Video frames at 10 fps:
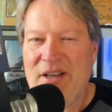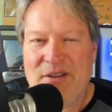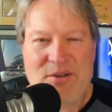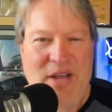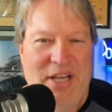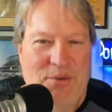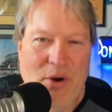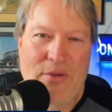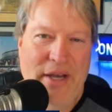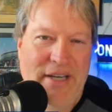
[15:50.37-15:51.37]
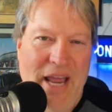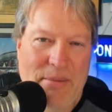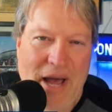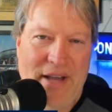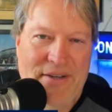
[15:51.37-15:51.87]
those guys were all nickname
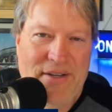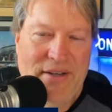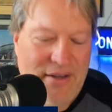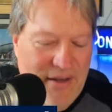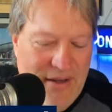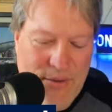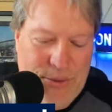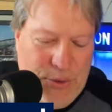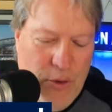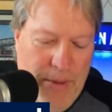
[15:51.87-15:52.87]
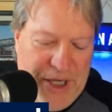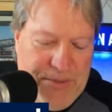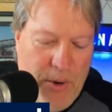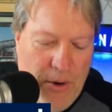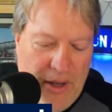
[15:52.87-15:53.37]
guys, old school
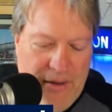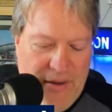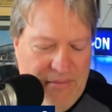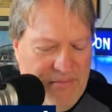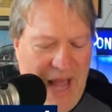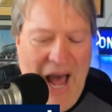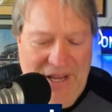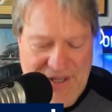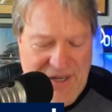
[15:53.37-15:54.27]
baseball guys.